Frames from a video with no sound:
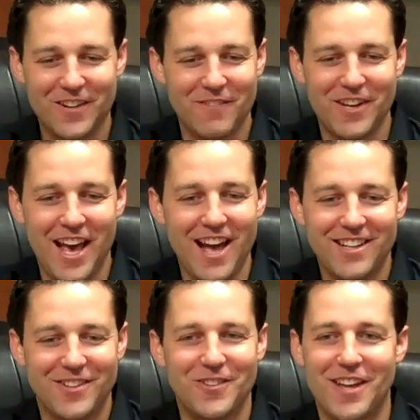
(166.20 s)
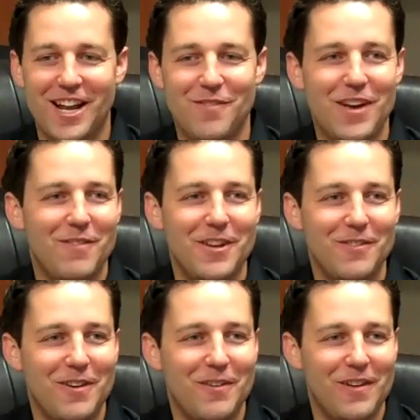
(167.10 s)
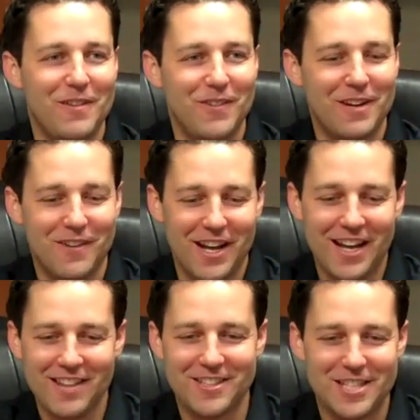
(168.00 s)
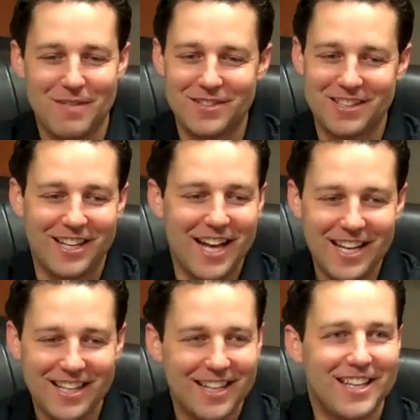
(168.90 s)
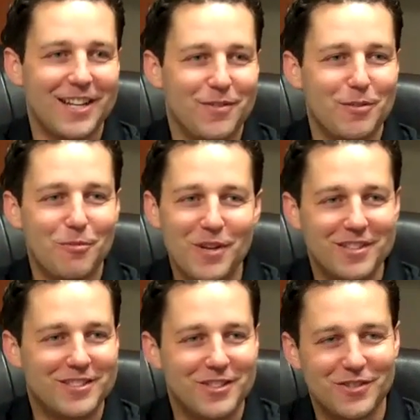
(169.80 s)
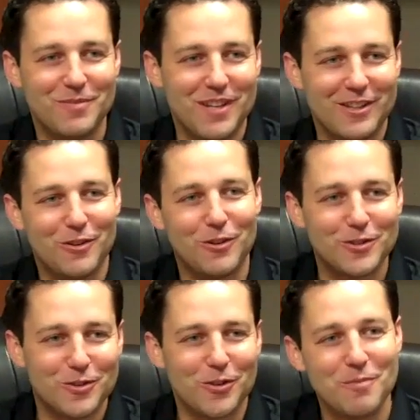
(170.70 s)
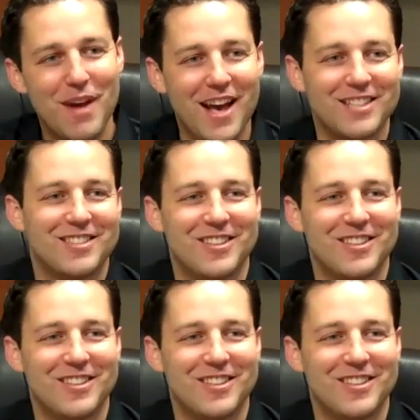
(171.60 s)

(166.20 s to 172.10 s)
that? We had to do that. I mean, when I got the job, I was like, I got to get a kid from Ole Miss just to make the whole story match.